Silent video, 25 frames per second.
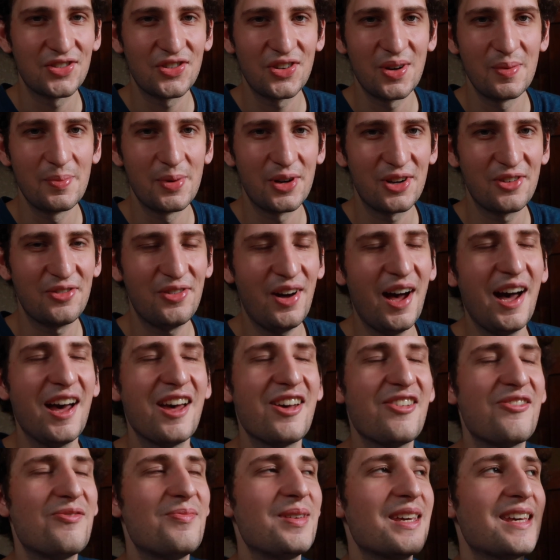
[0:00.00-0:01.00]
for book
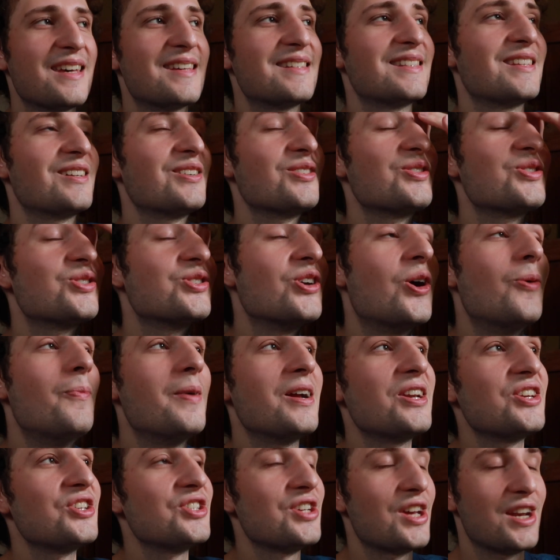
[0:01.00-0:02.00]
five because there's so
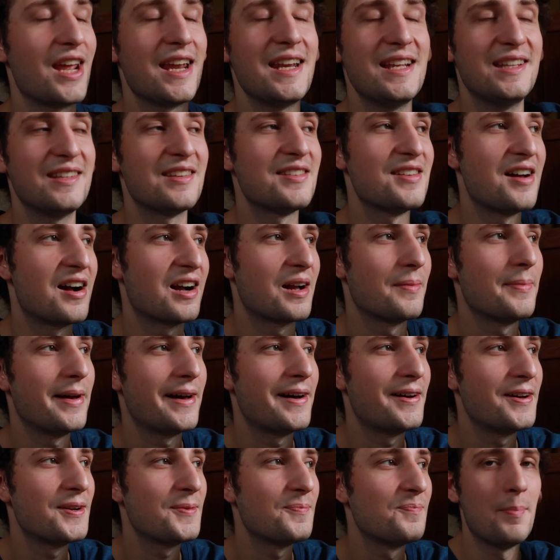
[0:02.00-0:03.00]
much shit I need to talk
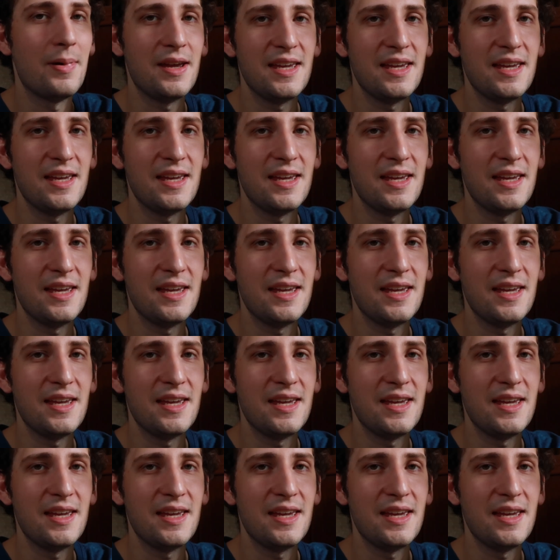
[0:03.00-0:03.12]
about.